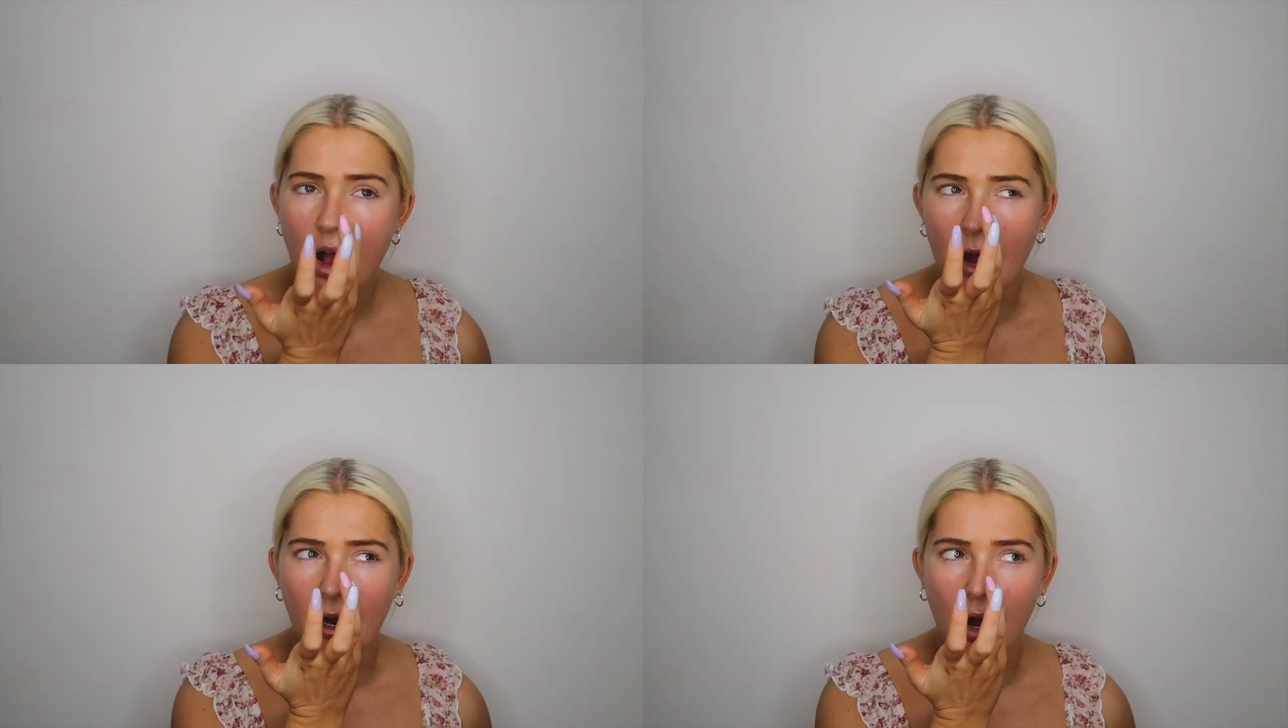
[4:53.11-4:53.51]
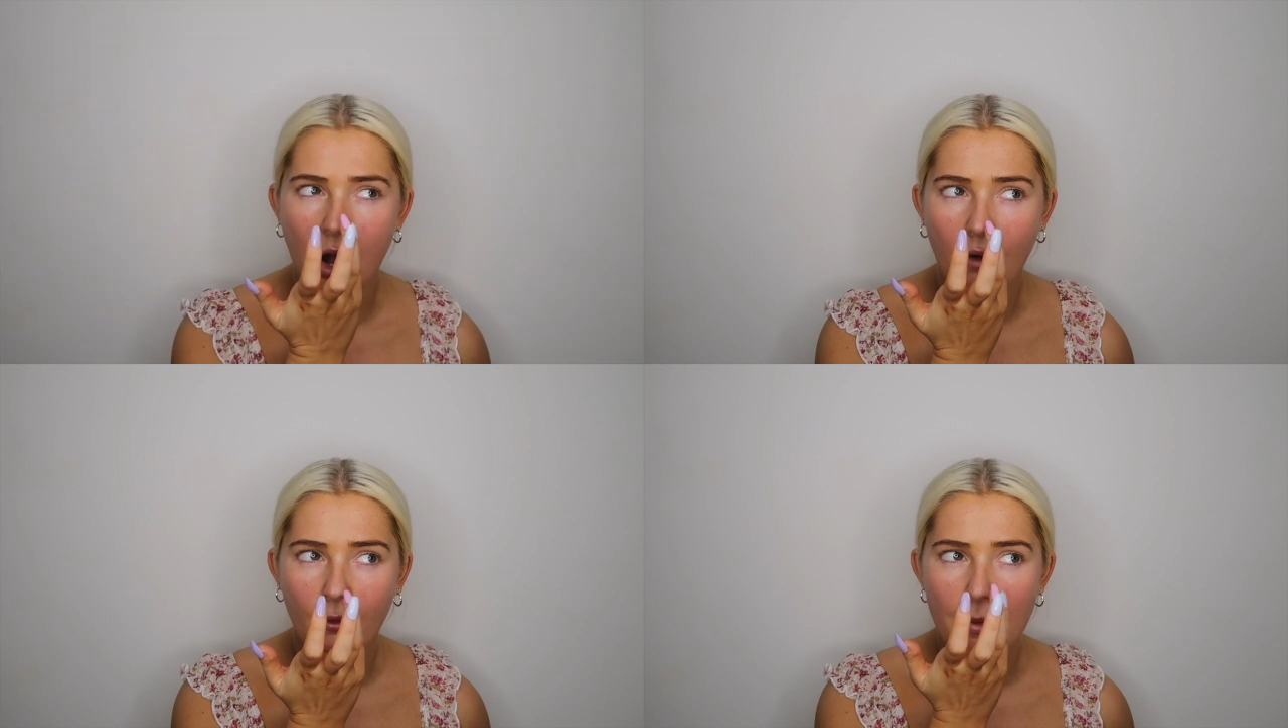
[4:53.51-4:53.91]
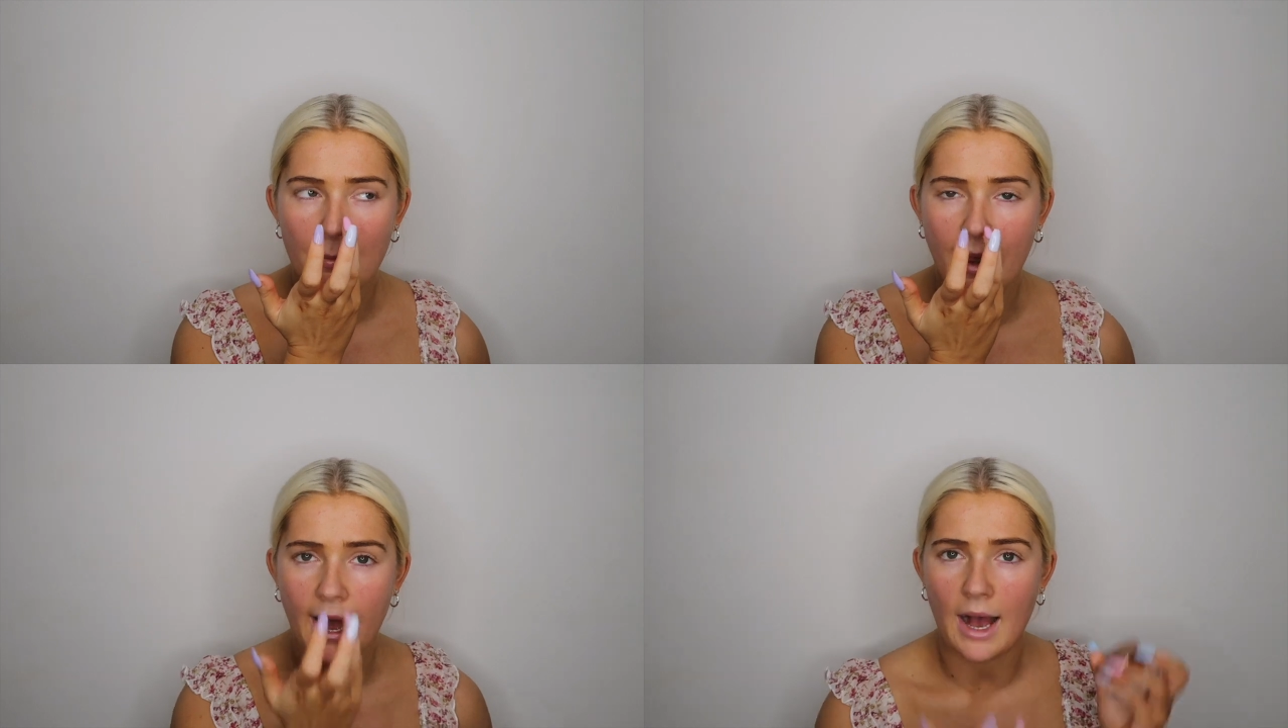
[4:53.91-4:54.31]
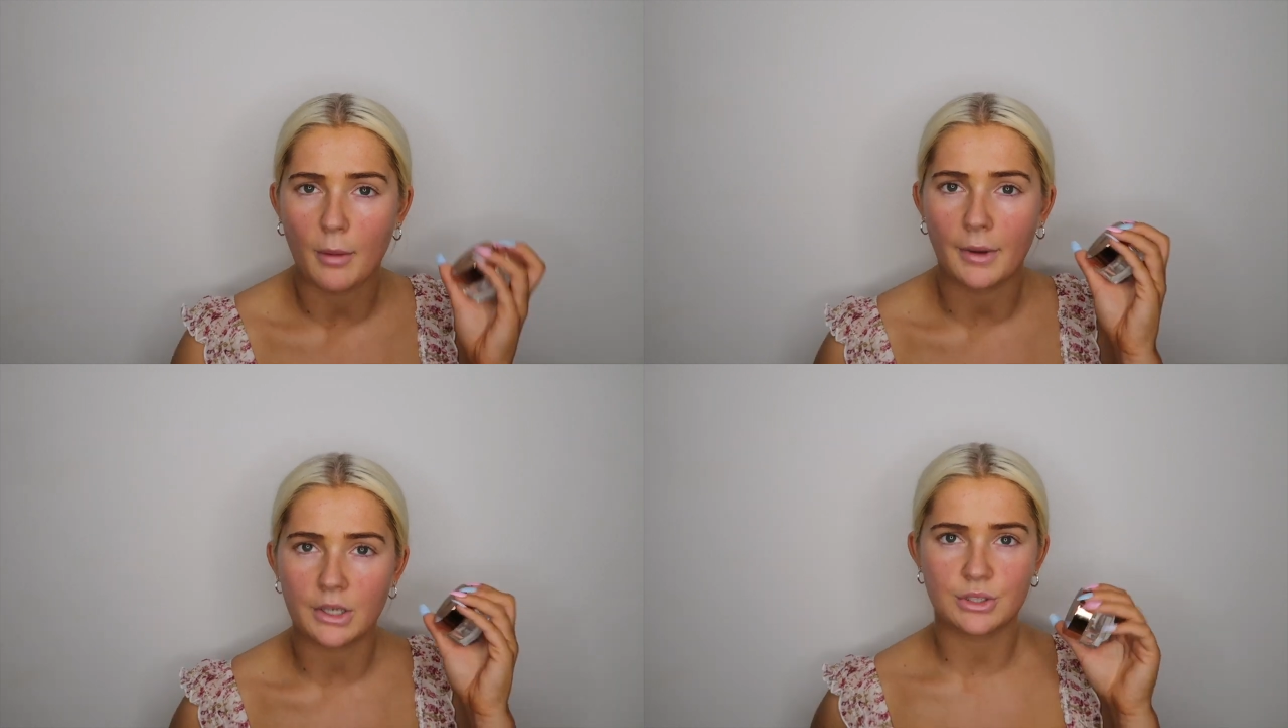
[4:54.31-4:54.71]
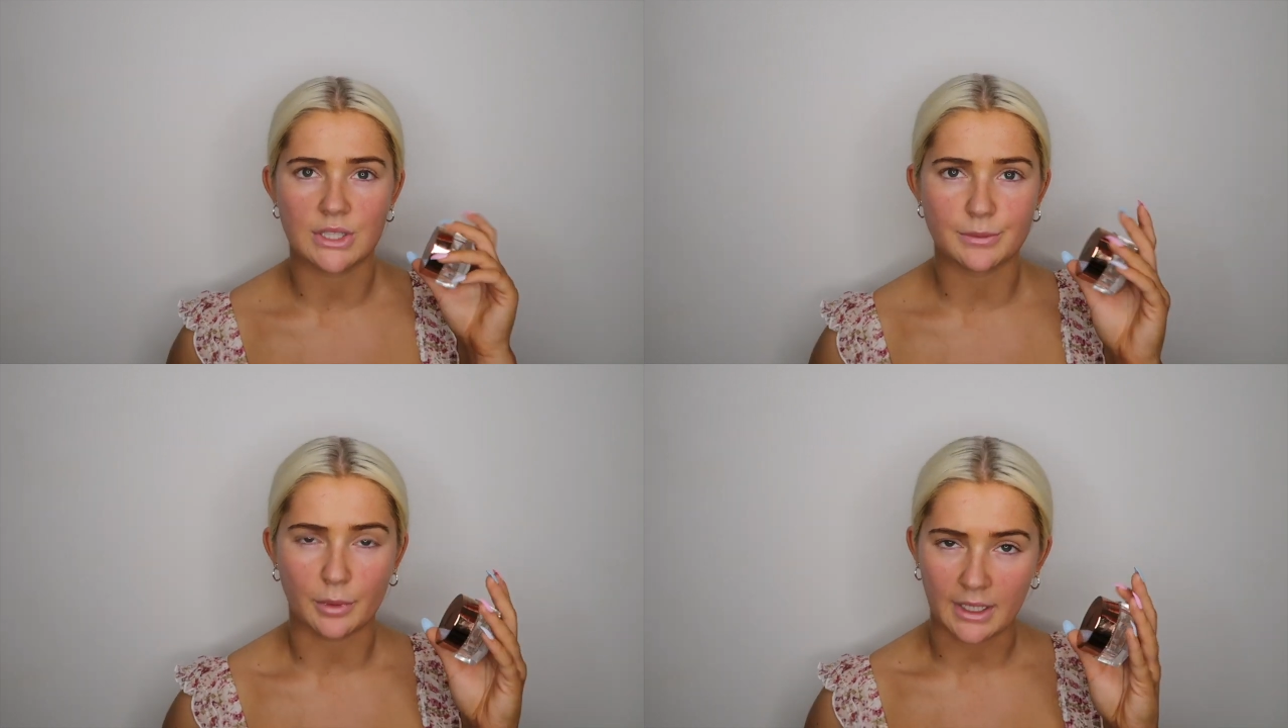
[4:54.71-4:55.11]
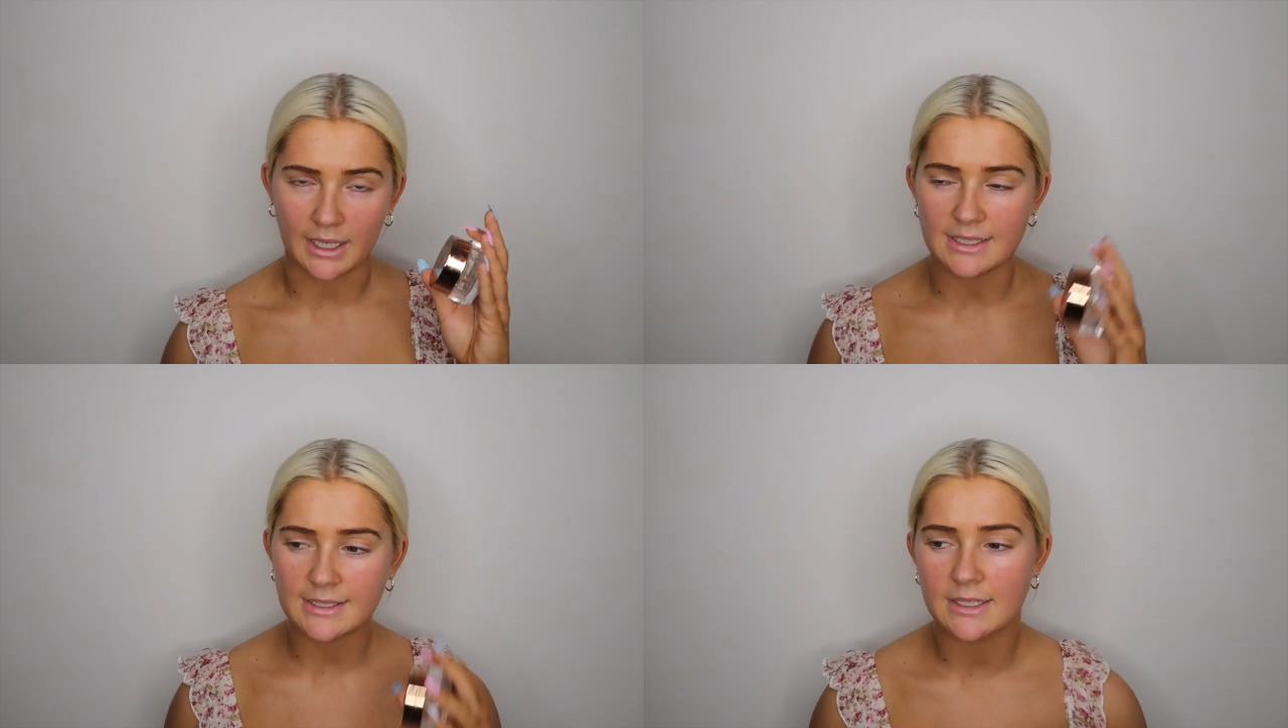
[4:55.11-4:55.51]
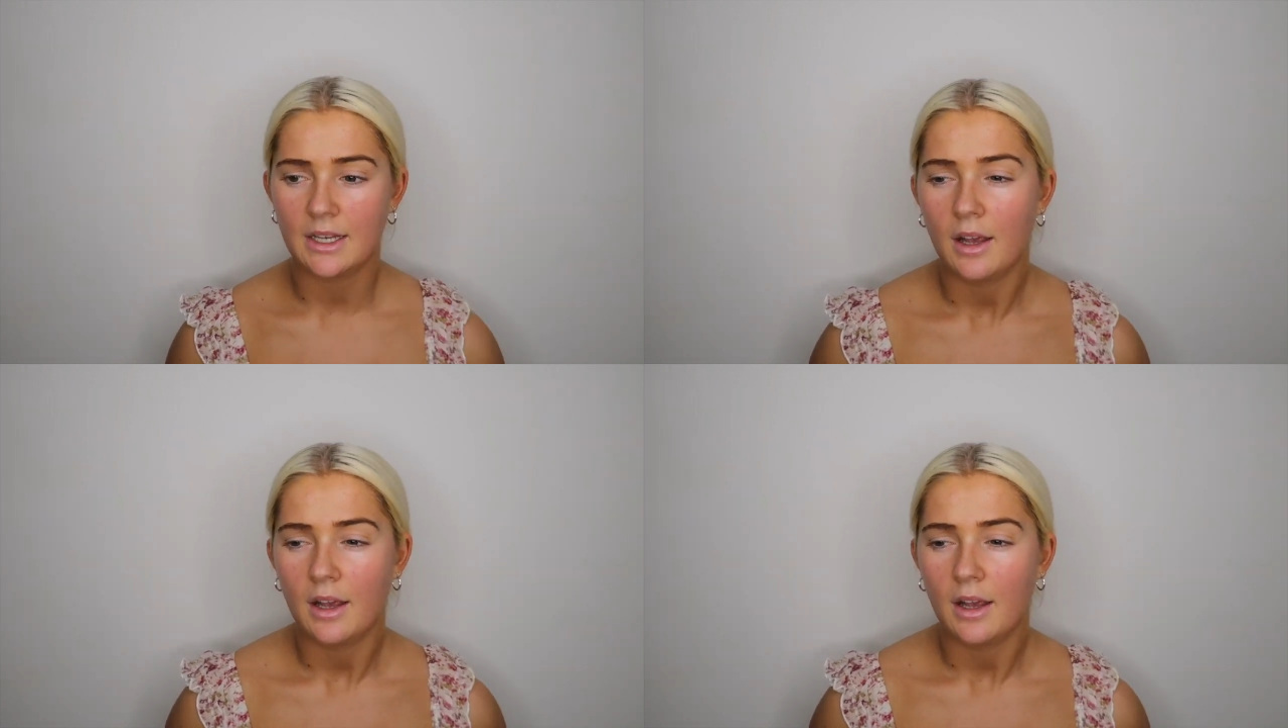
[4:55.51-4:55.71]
I can't remember how much this one is.